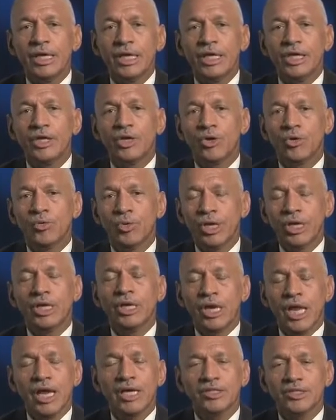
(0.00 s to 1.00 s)
You know, we
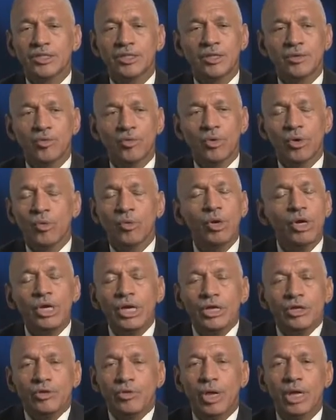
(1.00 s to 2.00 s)
in NASA, we're
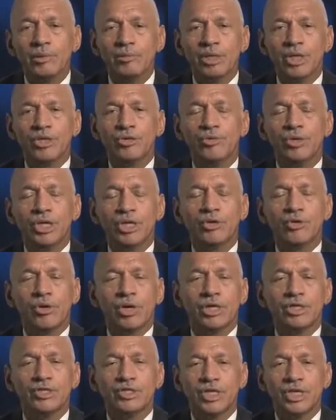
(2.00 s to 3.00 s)
an incredibly unique
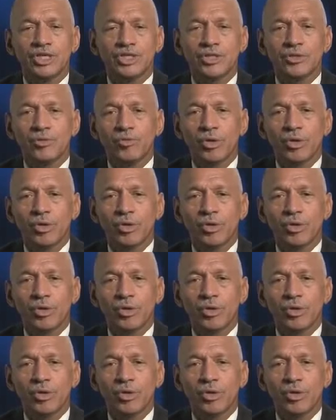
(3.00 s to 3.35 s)
organization.